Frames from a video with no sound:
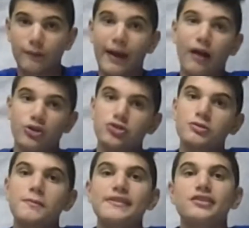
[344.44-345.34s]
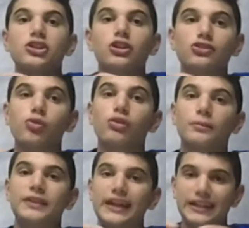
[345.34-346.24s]
the video card power. So it's
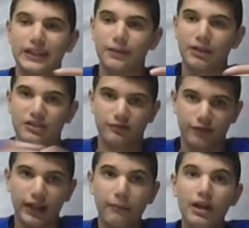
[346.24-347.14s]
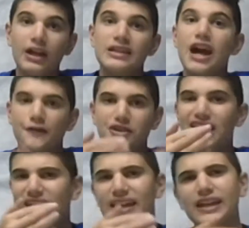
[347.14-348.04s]
basically going to total up to 8 gigabytes of RAM.
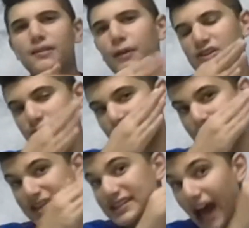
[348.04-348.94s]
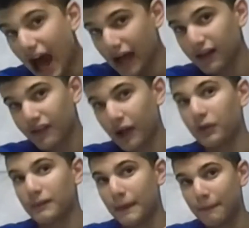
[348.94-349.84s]
Now, if you had 8 gigabytes of RAM
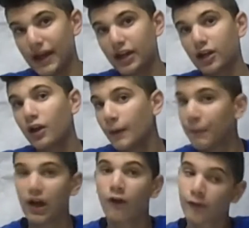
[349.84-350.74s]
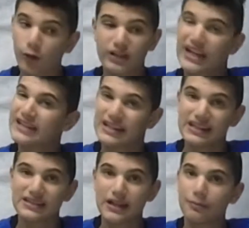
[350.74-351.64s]
stock, that would have been better, but
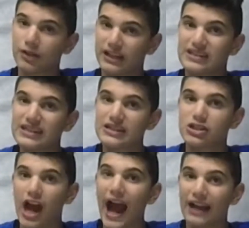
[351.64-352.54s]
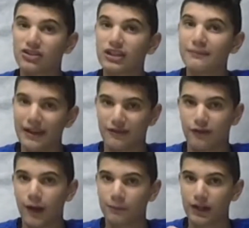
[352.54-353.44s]
of course, it's an easy upgrade, because these things are
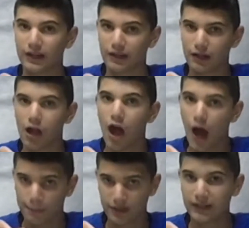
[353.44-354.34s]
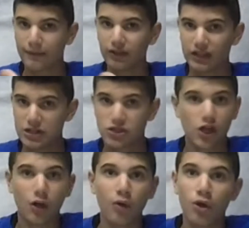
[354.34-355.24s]
actually meant for
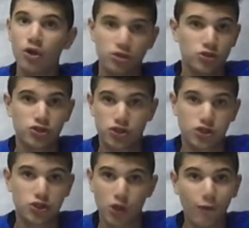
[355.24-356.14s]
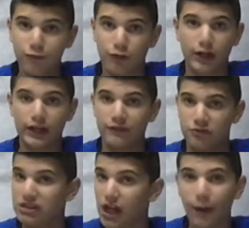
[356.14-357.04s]
upgradeability. So, just
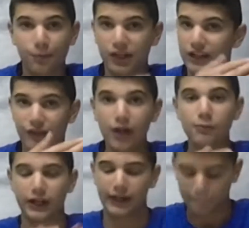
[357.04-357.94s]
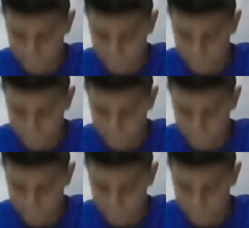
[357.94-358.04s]
go for it, and if you need to upgrade